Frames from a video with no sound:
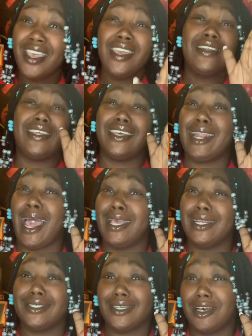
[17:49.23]
Then I
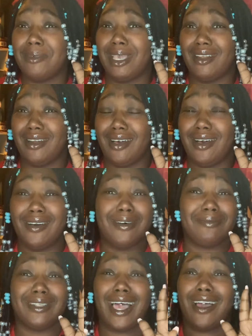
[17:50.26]
ended up in a
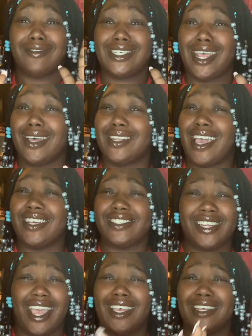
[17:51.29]
live chat last
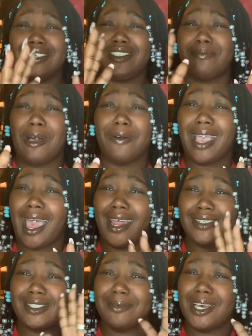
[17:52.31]
night, and the Smoke guy
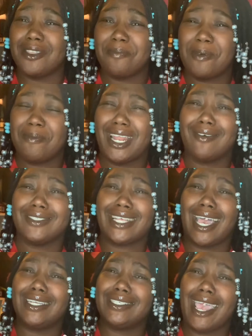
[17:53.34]
and some other people. I was
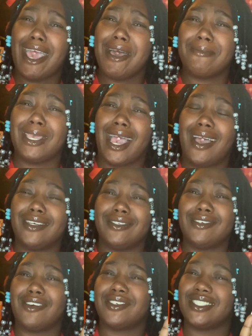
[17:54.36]
like, damn, man,
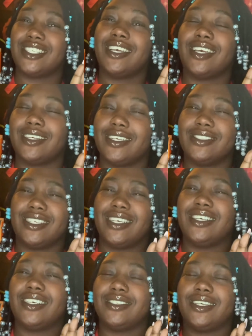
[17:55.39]
because he
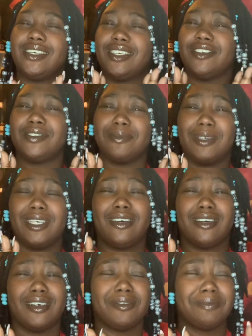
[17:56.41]
gives me
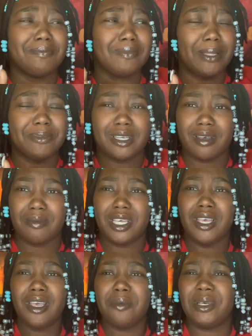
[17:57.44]

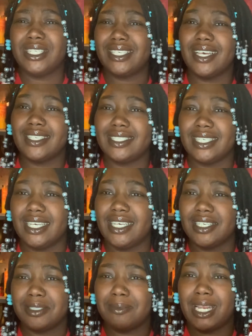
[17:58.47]
PTSD. He
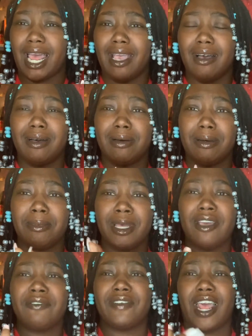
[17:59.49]
gives me like
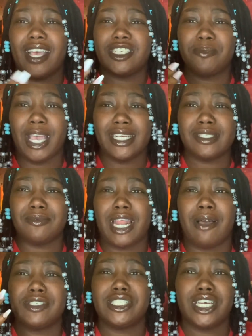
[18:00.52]
flashbacks of when I
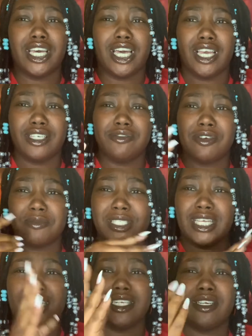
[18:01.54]
was young. You know what I'm
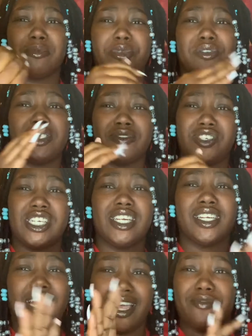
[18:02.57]
saying? And the abusive shit that I have